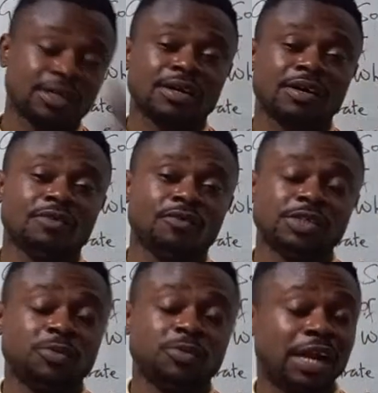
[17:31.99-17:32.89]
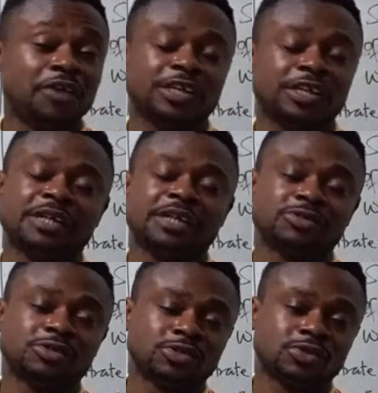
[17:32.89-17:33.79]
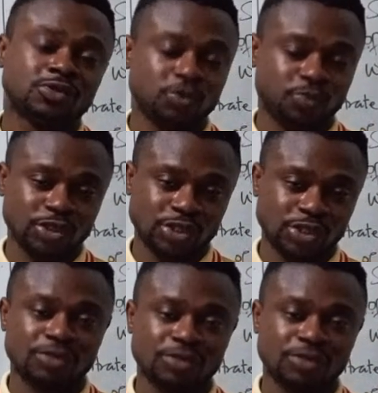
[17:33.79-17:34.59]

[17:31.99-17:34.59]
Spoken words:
Igbo Language Battle 2.0.